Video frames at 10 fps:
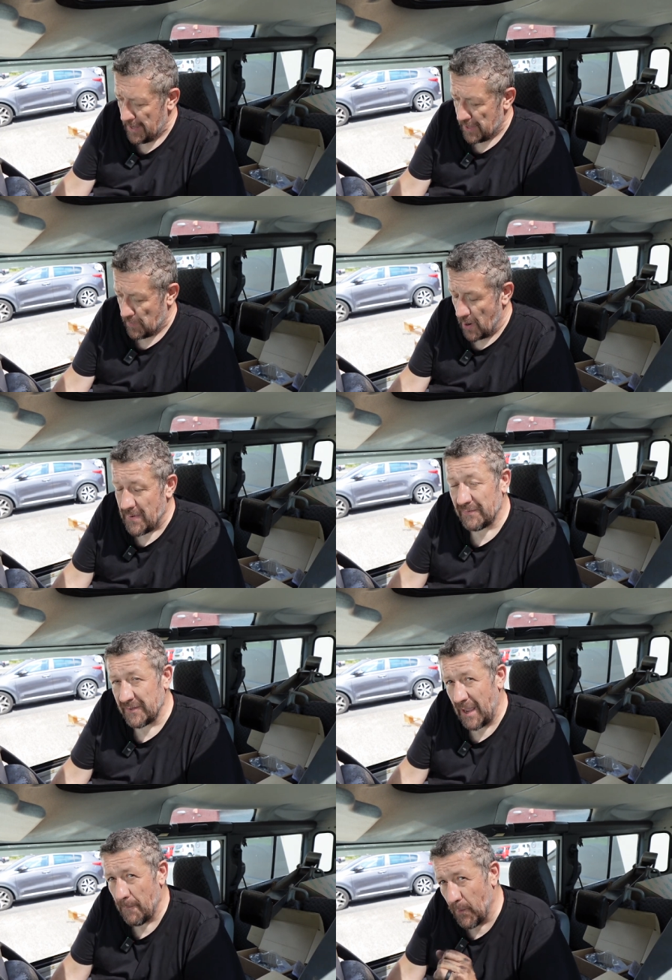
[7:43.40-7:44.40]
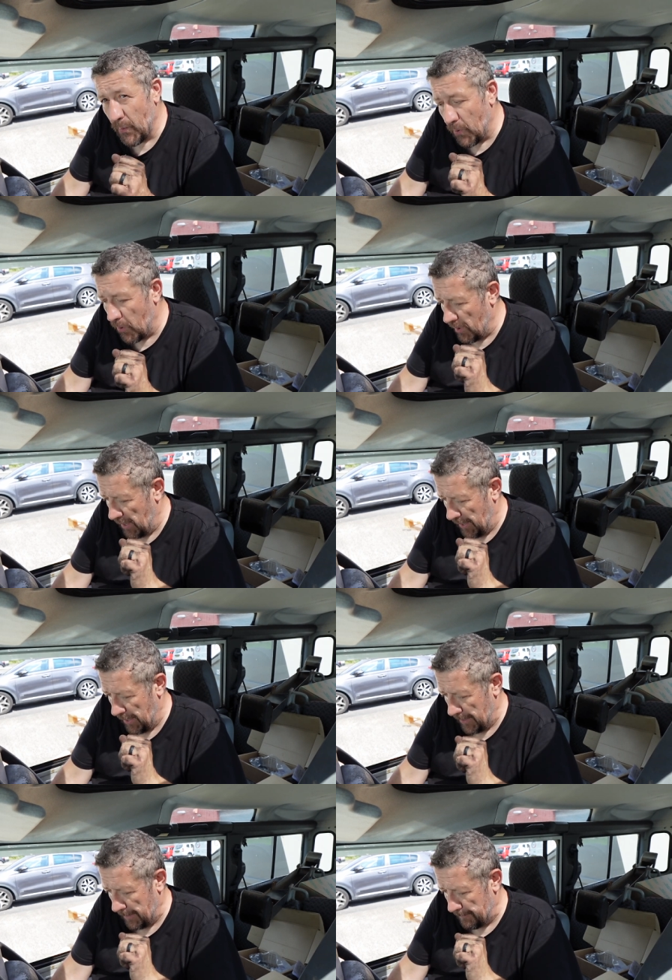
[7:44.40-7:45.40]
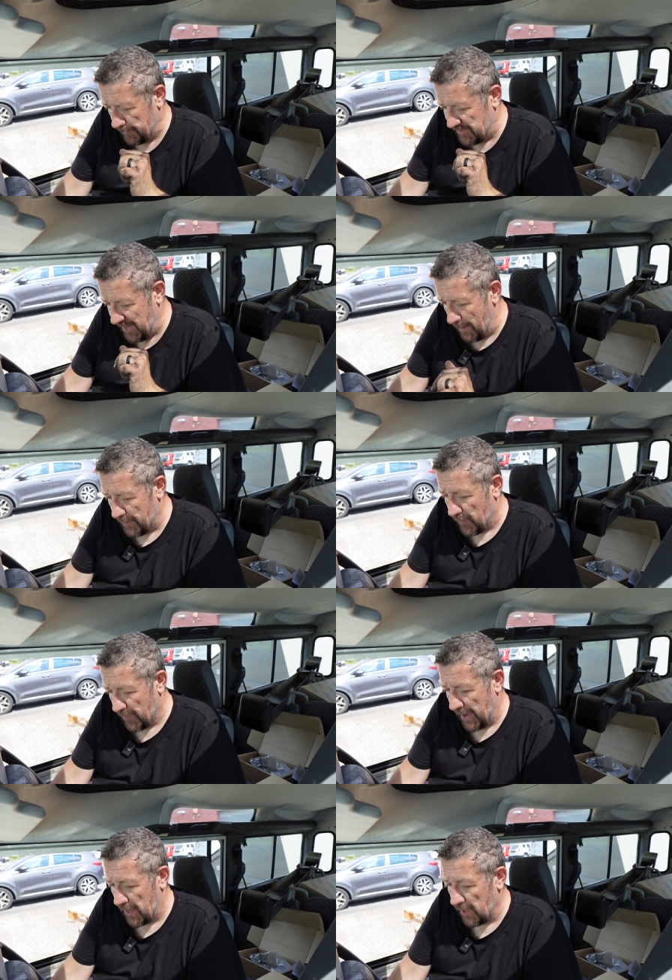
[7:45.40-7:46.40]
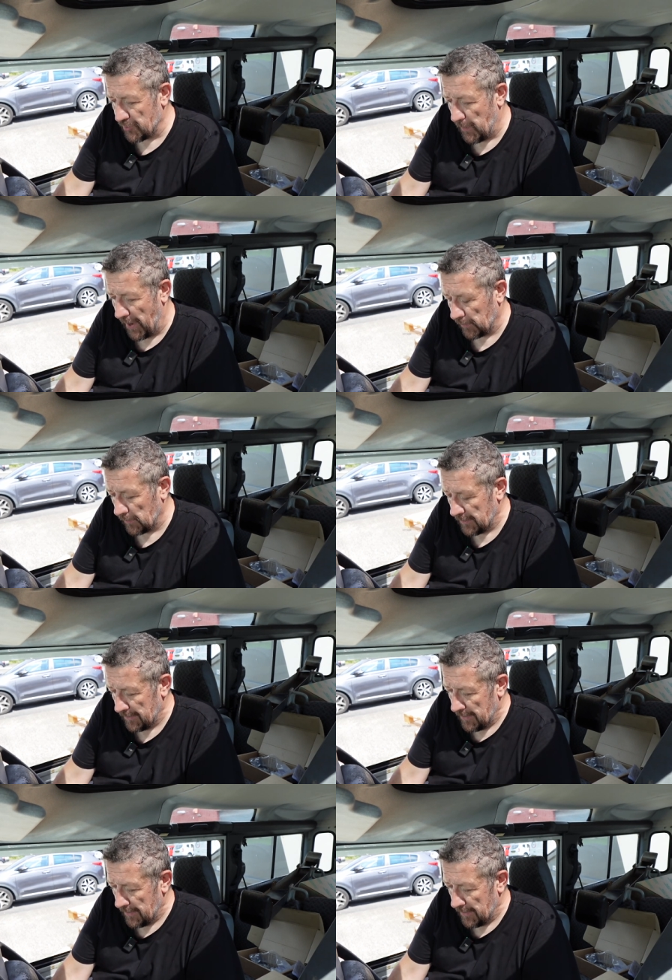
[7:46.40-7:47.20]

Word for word: You might be able to get more um, depth on that clutch pedal.